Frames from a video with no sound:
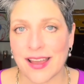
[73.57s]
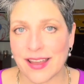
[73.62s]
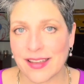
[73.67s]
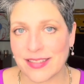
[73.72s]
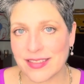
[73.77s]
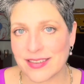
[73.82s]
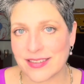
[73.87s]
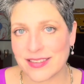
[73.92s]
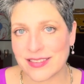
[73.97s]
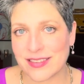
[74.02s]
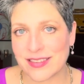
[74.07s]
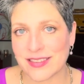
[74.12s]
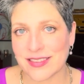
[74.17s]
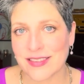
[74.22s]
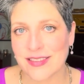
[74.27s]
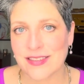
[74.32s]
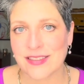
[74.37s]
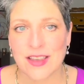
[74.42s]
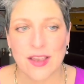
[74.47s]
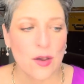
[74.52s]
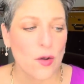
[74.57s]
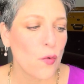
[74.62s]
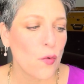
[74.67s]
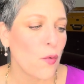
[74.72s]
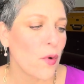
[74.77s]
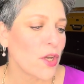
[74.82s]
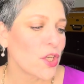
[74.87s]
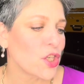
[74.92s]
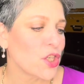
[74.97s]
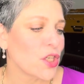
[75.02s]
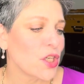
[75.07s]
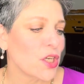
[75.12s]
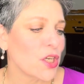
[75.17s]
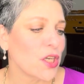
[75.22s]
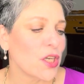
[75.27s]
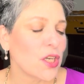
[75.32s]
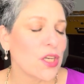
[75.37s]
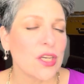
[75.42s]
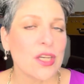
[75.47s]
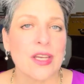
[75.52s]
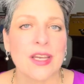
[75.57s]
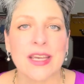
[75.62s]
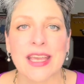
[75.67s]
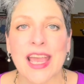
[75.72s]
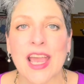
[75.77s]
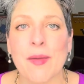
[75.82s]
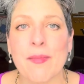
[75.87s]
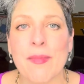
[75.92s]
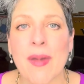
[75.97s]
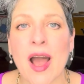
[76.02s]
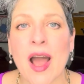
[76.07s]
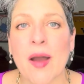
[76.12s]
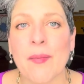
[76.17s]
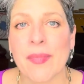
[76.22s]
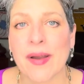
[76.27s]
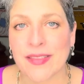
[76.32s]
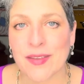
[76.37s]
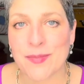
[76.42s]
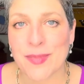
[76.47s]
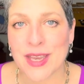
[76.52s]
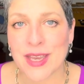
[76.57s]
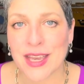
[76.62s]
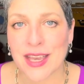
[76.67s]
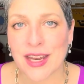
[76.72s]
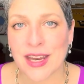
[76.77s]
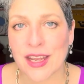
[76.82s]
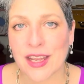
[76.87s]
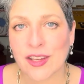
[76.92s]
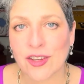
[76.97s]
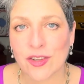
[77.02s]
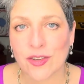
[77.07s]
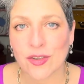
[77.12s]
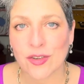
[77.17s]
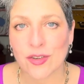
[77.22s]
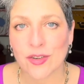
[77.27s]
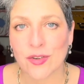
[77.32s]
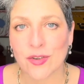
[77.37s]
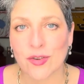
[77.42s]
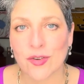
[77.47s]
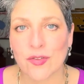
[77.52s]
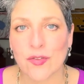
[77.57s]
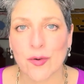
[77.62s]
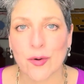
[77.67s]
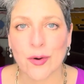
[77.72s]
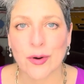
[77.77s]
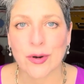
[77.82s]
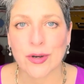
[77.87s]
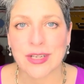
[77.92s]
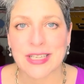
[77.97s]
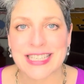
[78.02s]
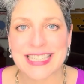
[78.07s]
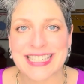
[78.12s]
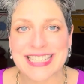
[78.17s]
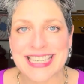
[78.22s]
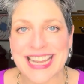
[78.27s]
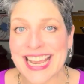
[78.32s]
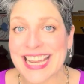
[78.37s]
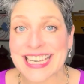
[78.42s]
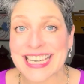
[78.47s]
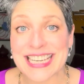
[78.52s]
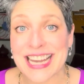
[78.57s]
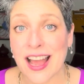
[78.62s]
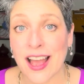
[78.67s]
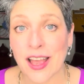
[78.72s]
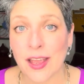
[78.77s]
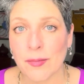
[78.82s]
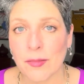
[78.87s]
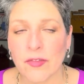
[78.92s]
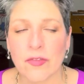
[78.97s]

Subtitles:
This is what she came up at the beginning to do for daytime.